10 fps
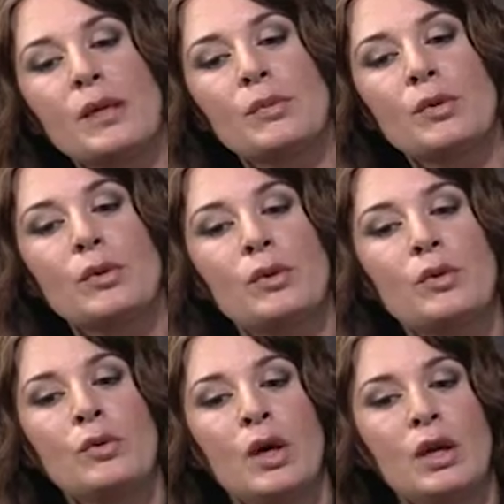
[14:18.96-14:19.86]
people
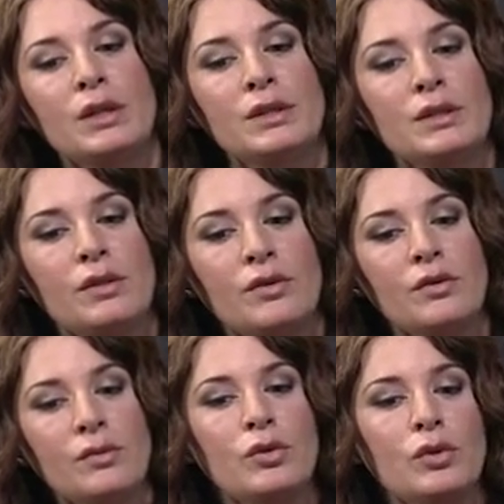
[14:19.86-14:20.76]
who
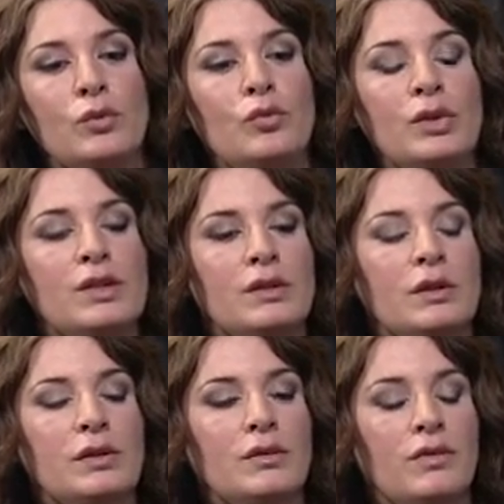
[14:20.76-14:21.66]
would
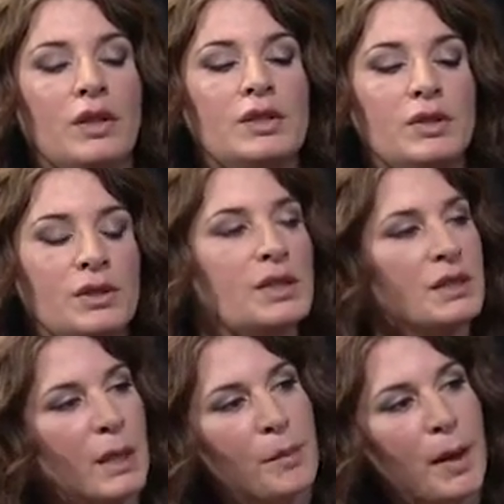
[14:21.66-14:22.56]
volunteer to
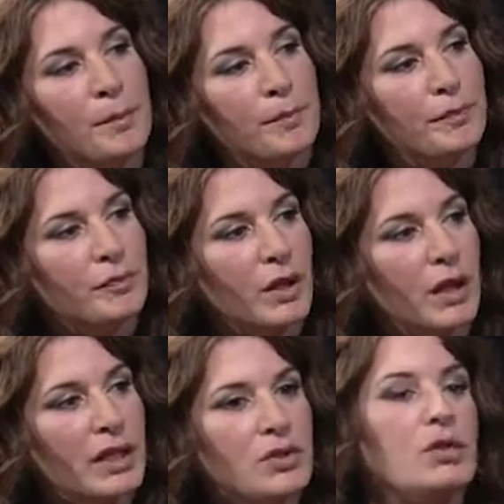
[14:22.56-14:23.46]
step up
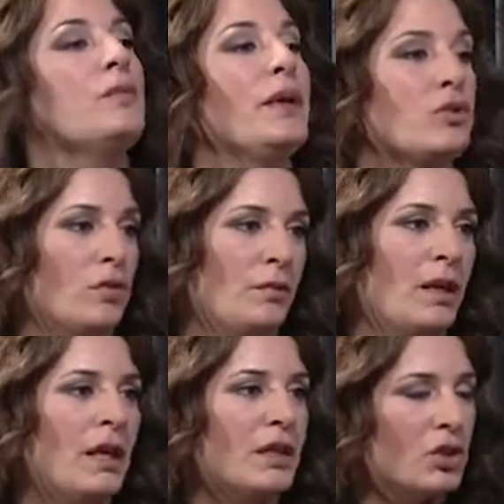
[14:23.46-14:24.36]
and to mentor
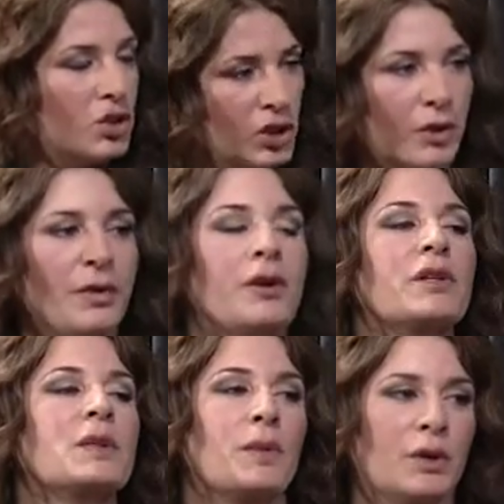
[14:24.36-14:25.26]
me and to share their
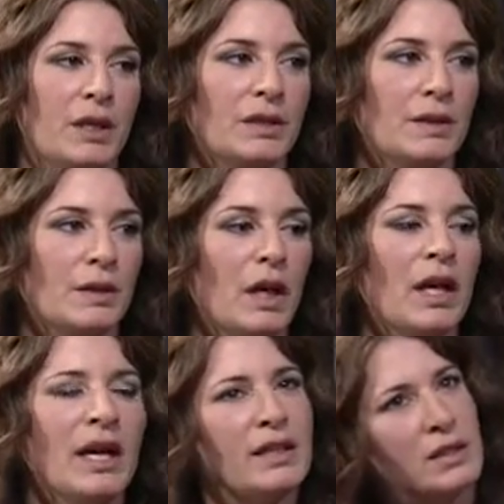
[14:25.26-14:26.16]
experience
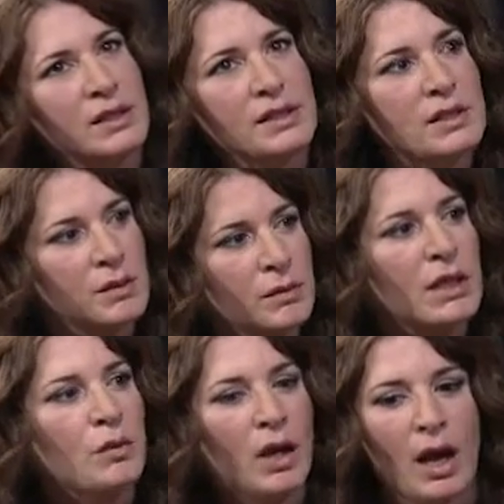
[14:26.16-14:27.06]
and to listen to
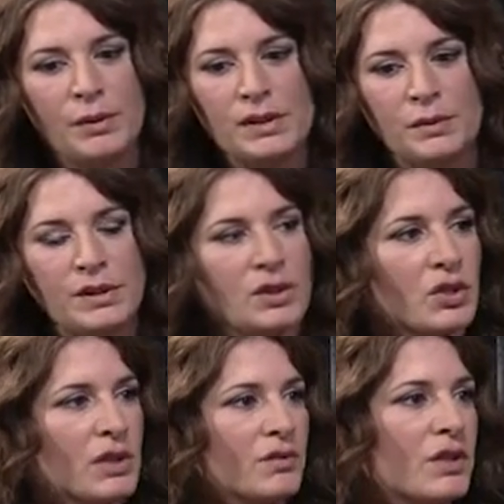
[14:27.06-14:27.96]
me when I was in
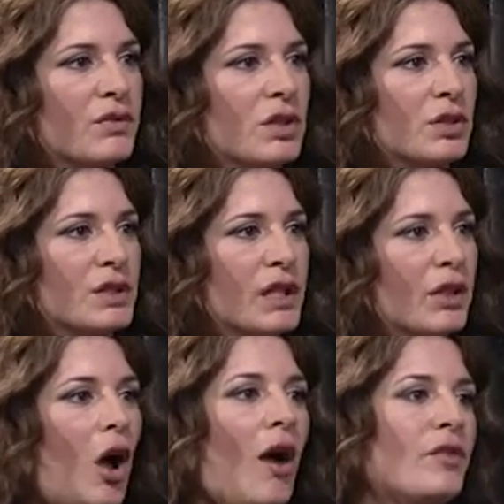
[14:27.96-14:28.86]
positions of difficulty
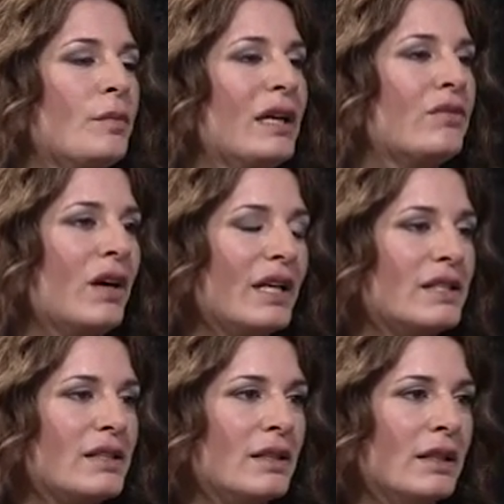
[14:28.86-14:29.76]
and offer me
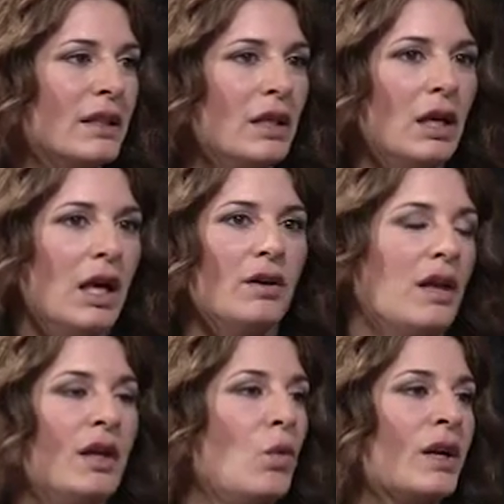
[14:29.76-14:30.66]
advice,
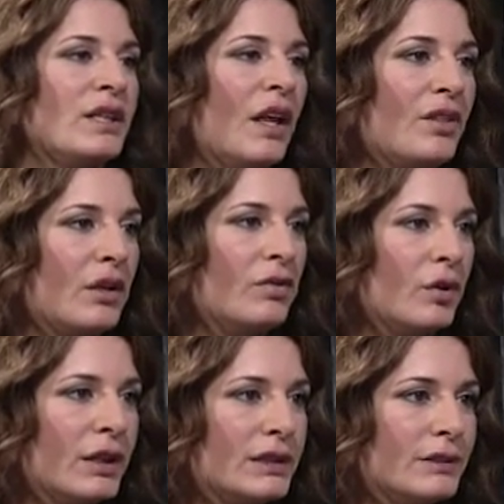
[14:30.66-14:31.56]
and they wanted nothing
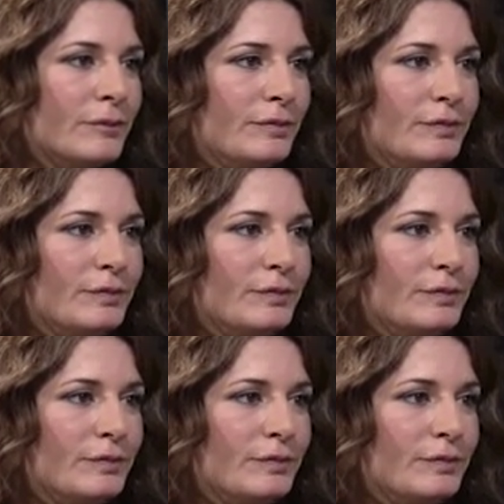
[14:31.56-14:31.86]
for it.